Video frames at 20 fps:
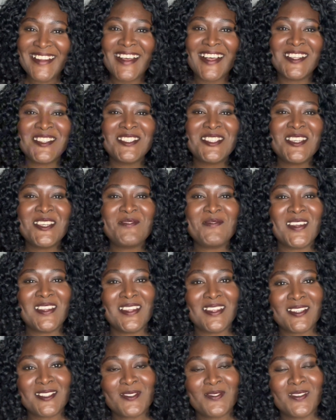I'll see you in my
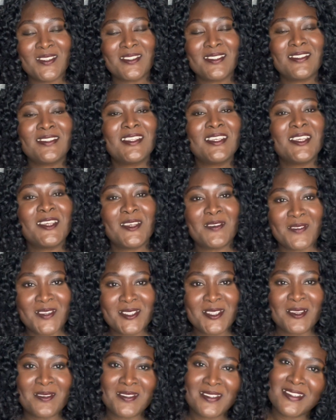next one. Take care of
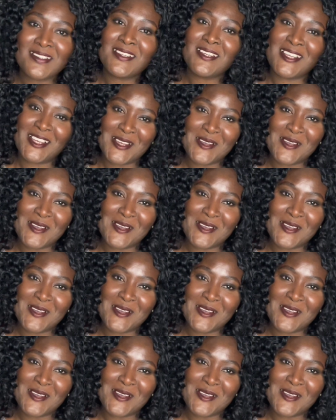yourselves.